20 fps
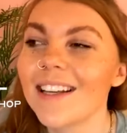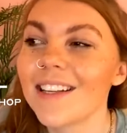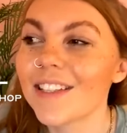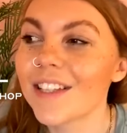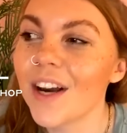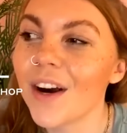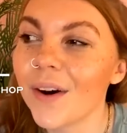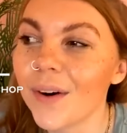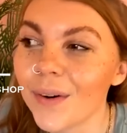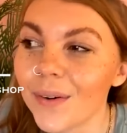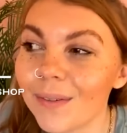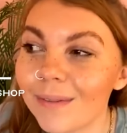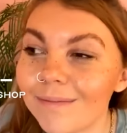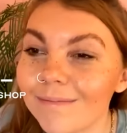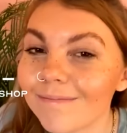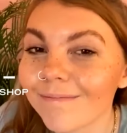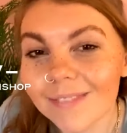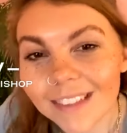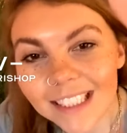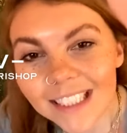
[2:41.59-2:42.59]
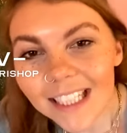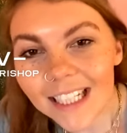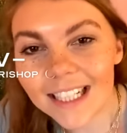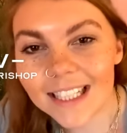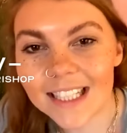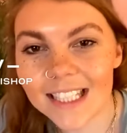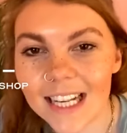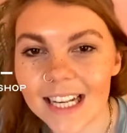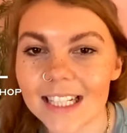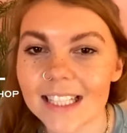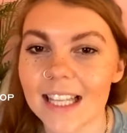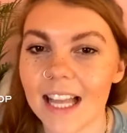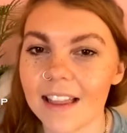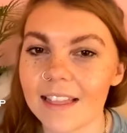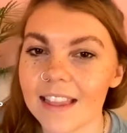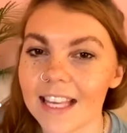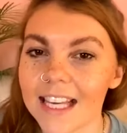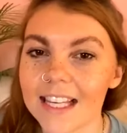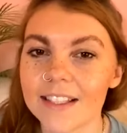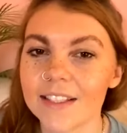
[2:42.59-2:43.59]
So it's nice that
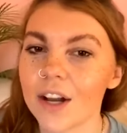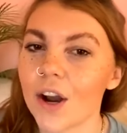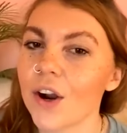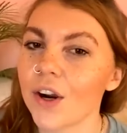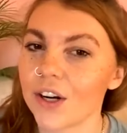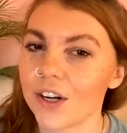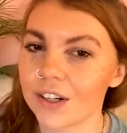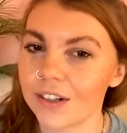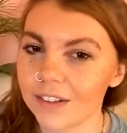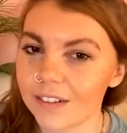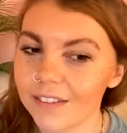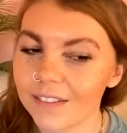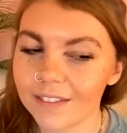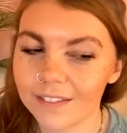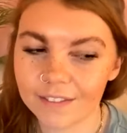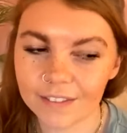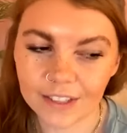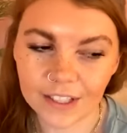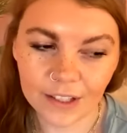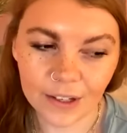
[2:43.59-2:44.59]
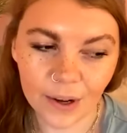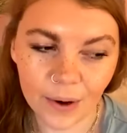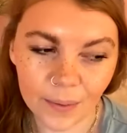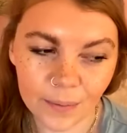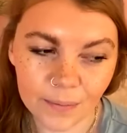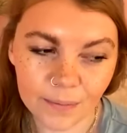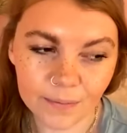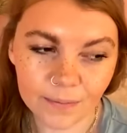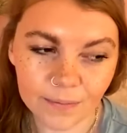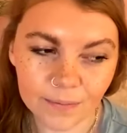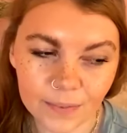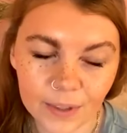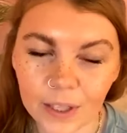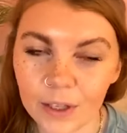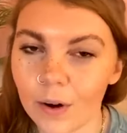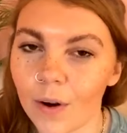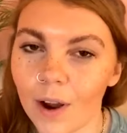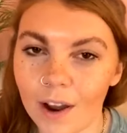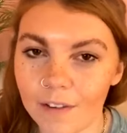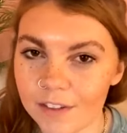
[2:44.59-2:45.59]
these aren't, you know, you
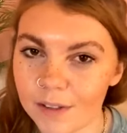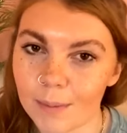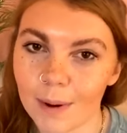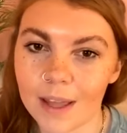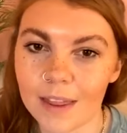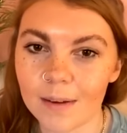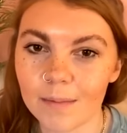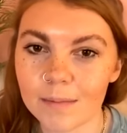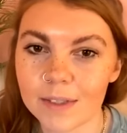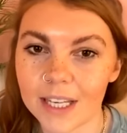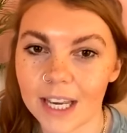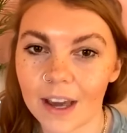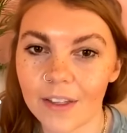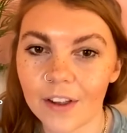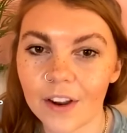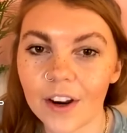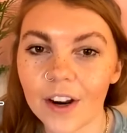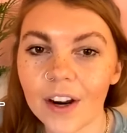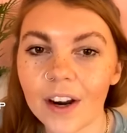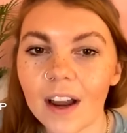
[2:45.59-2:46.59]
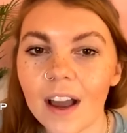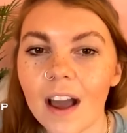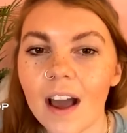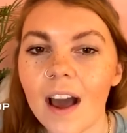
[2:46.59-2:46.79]
don't have to buy them together.